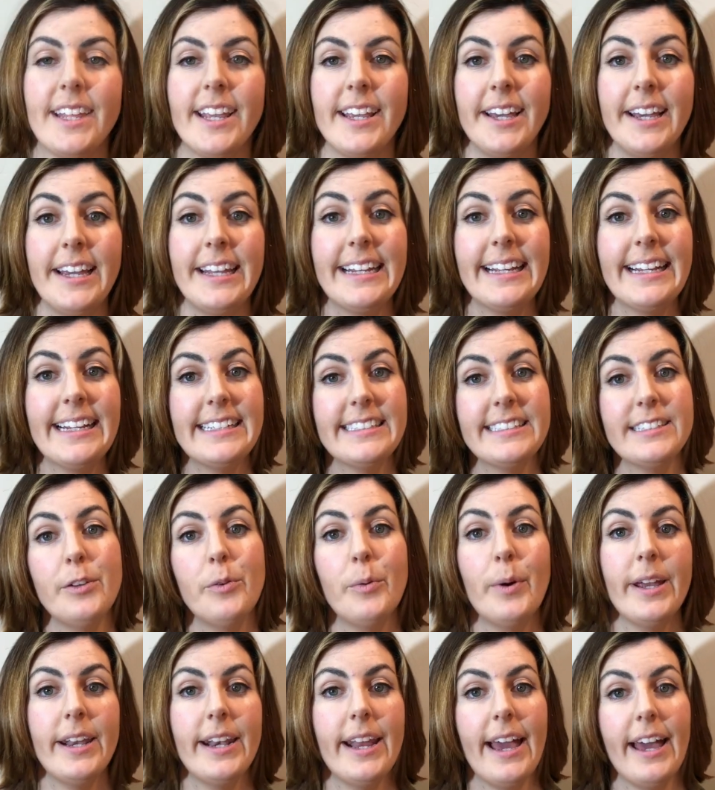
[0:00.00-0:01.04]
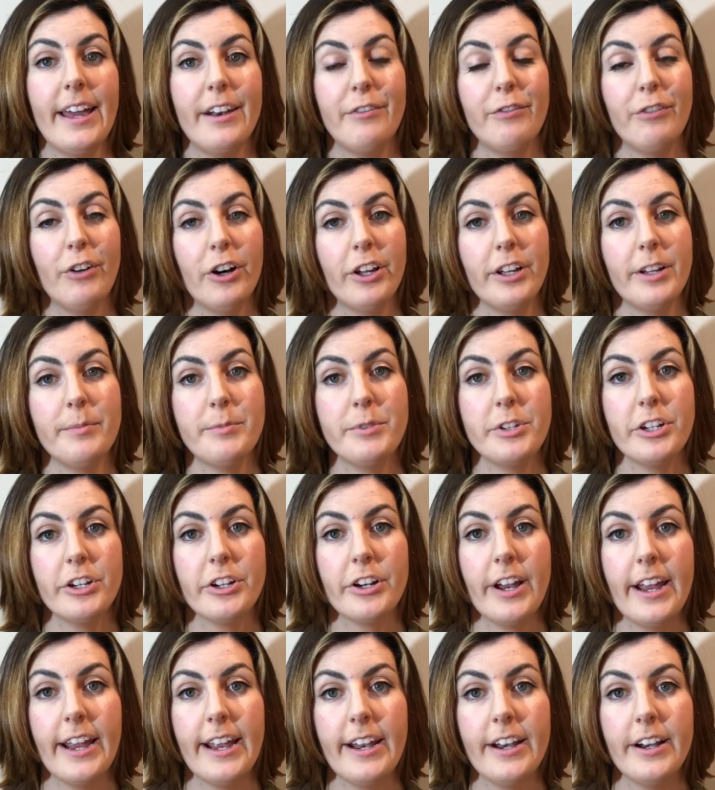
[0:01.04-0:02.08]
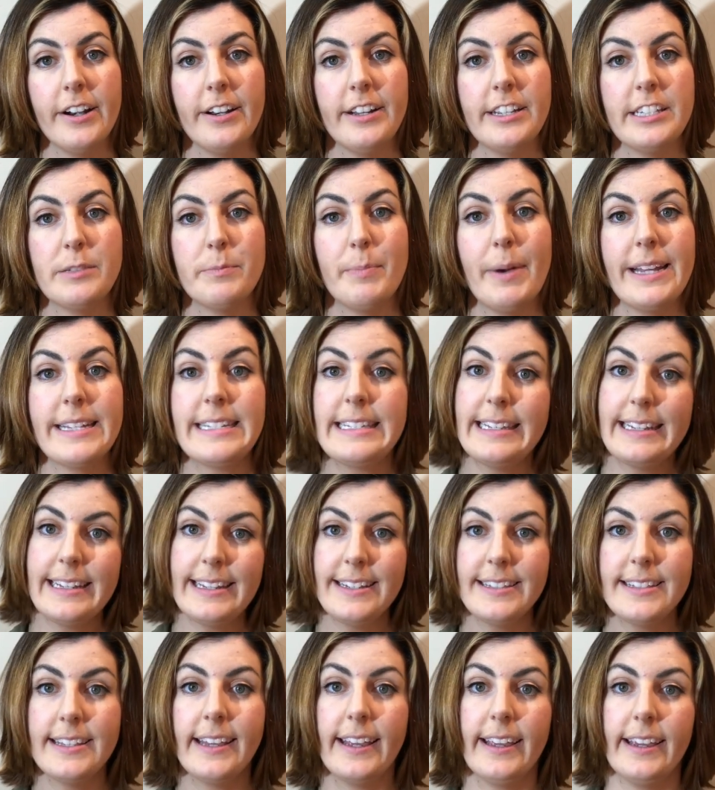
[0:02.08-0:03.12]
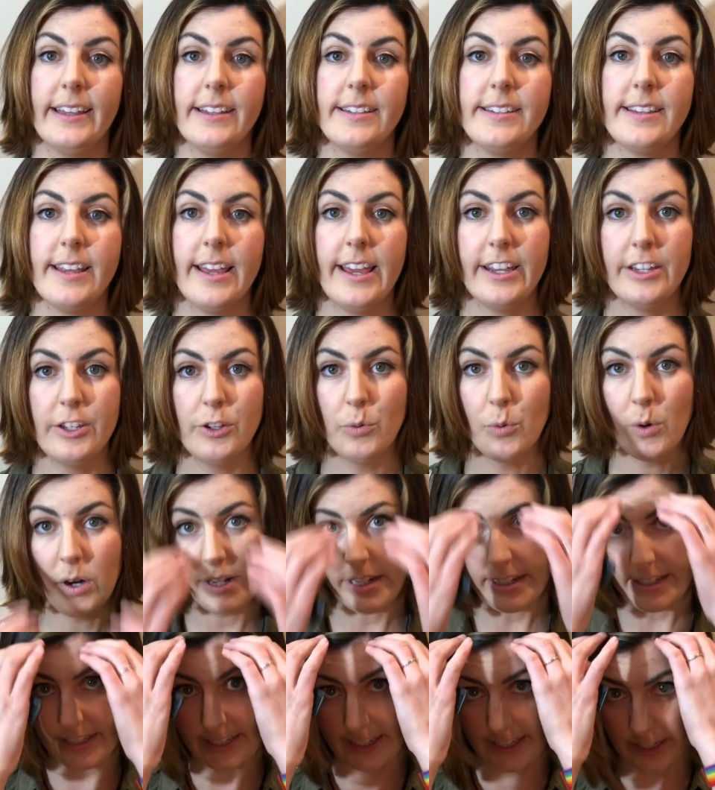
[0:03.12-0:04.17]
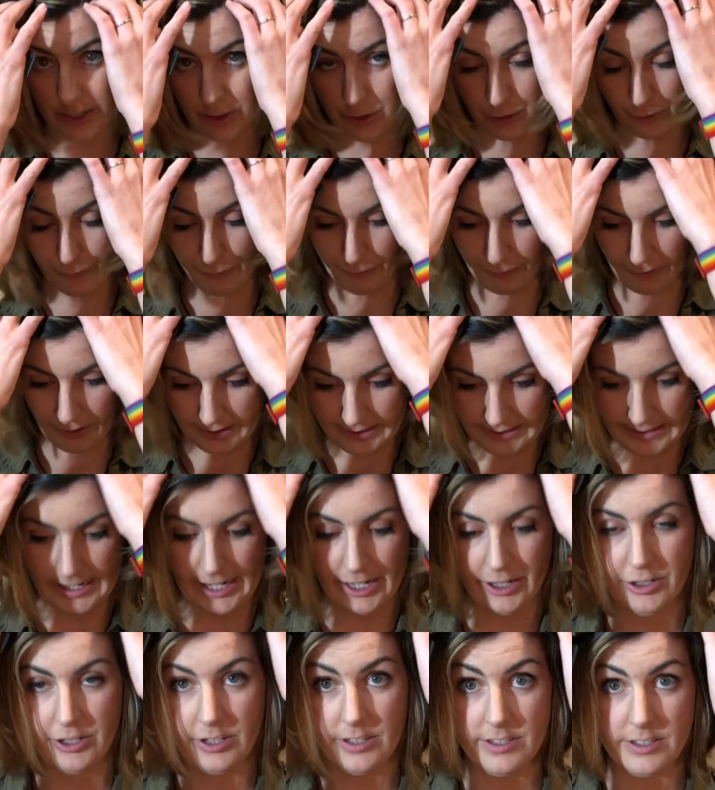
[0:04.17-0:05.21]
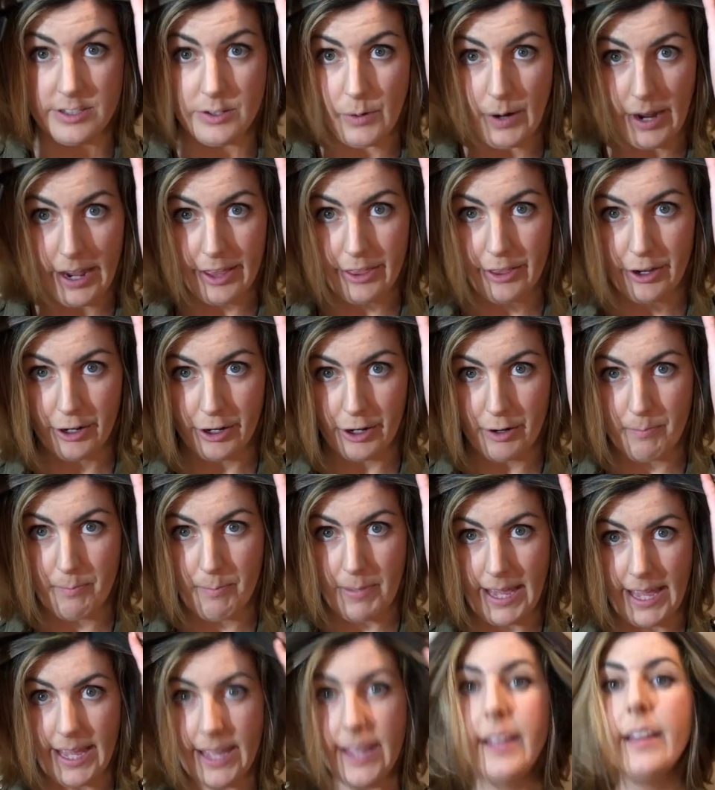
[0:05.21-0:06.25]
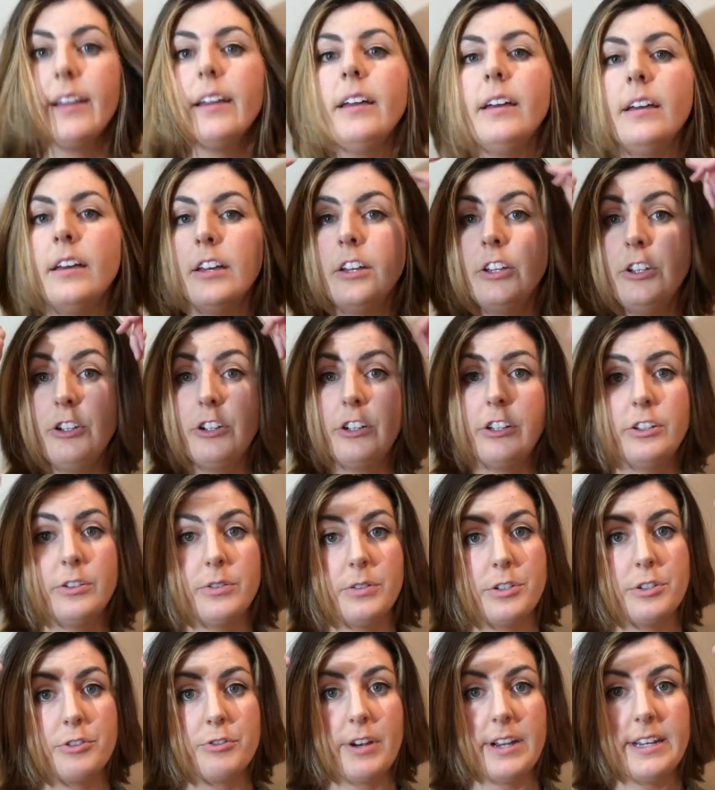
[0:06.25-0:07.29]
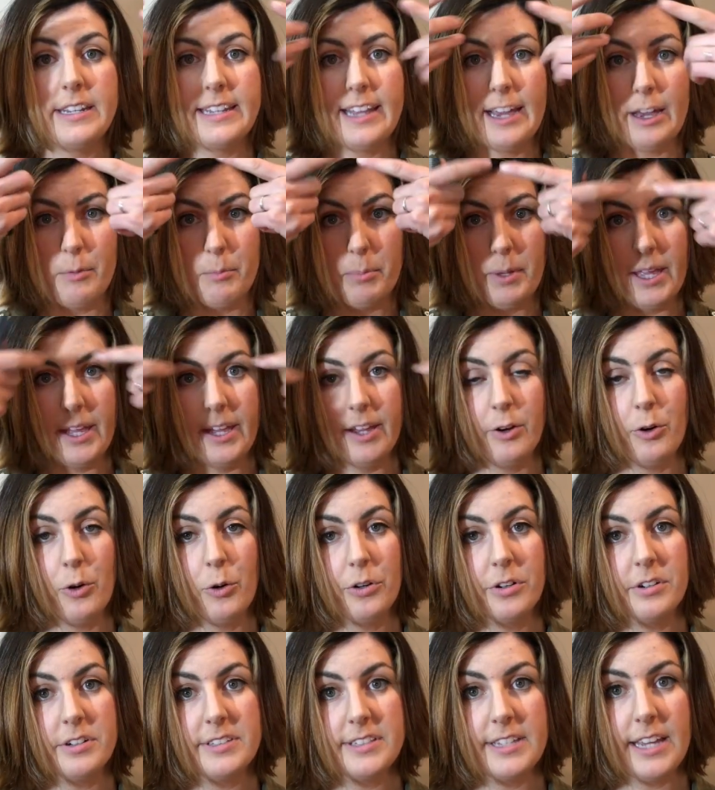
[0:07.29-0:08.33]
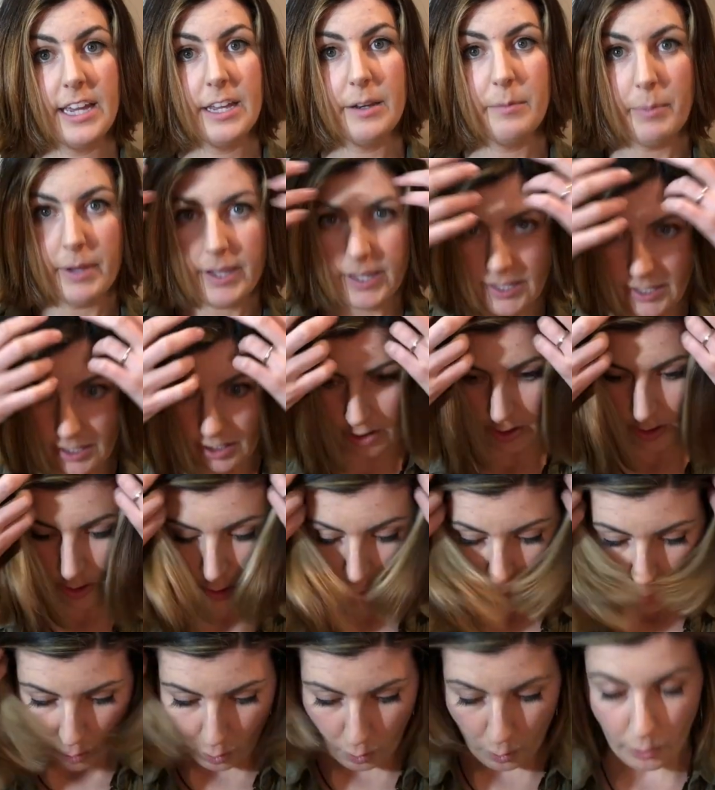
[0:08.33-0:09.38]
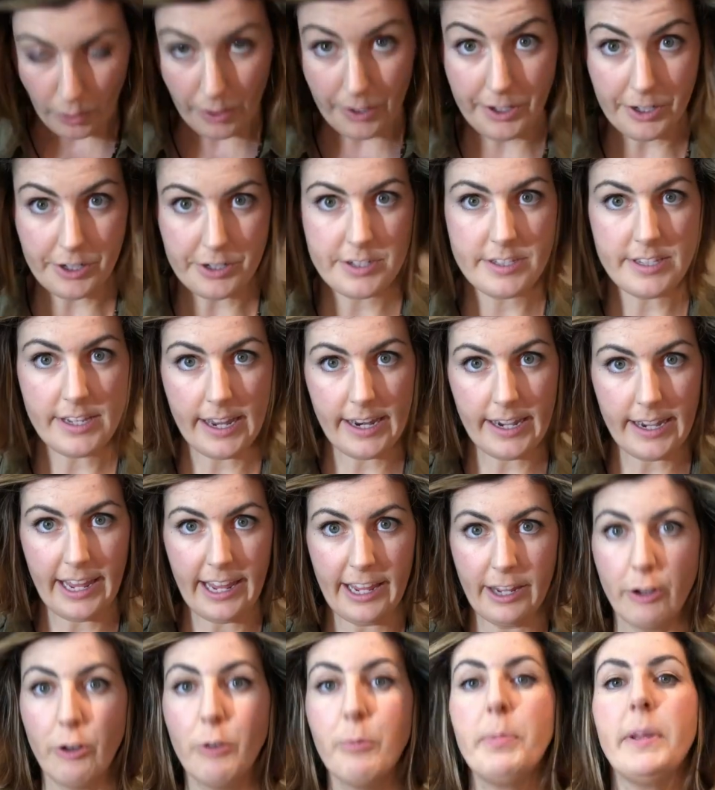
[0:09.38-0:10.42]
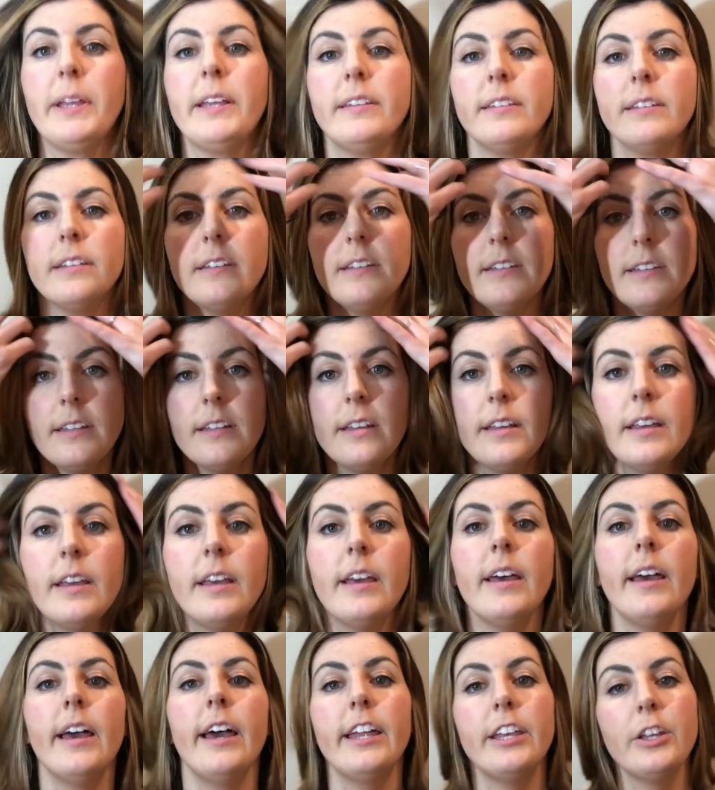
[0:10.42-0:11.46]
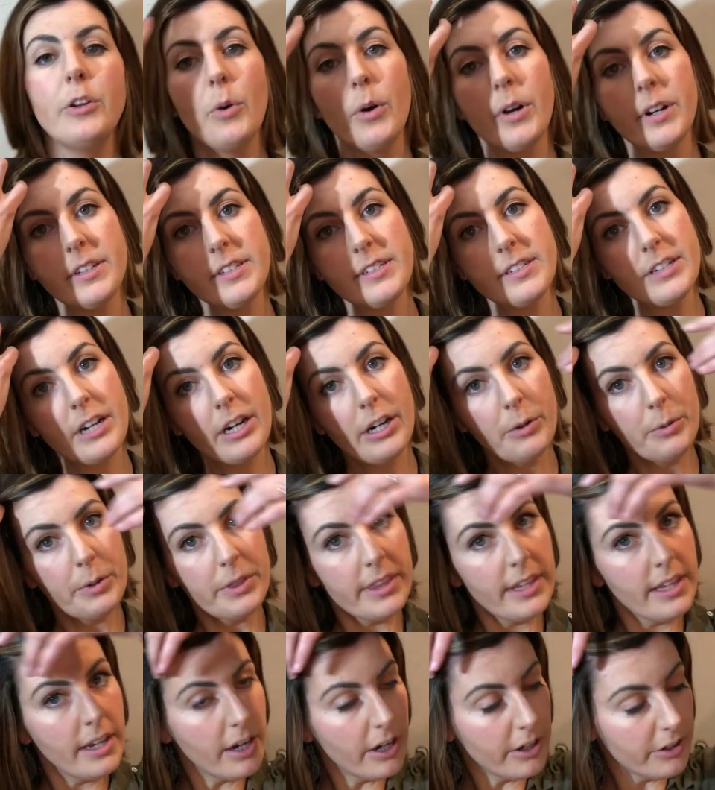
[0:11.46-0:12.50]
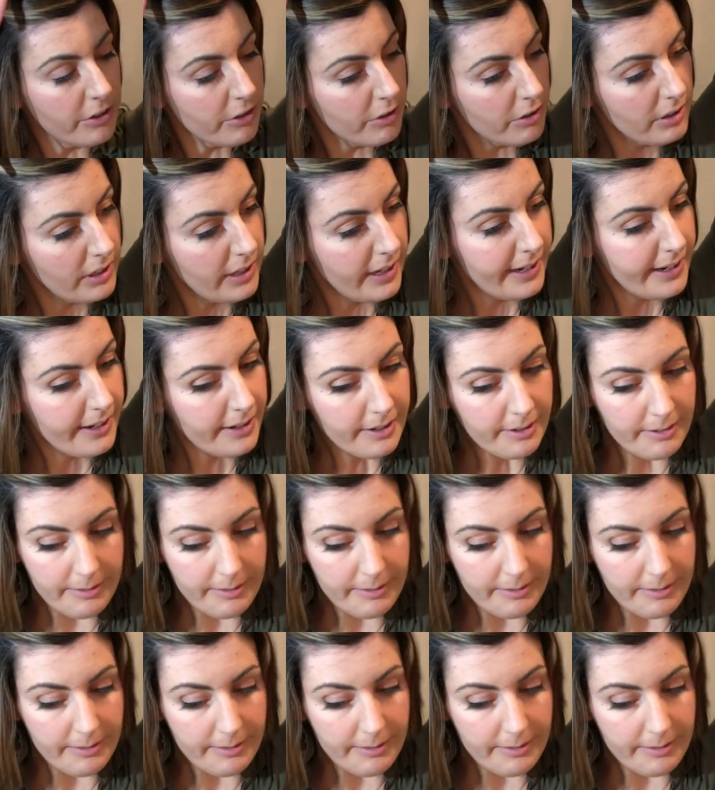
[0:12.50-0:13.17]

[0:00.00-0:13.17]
An easy way to add volume to your hair is by teasing it, and you want to tease your front section, so either your bang, you can do a straight down bang or a side bang, or your side angle pieces. And you want to start with the under layer.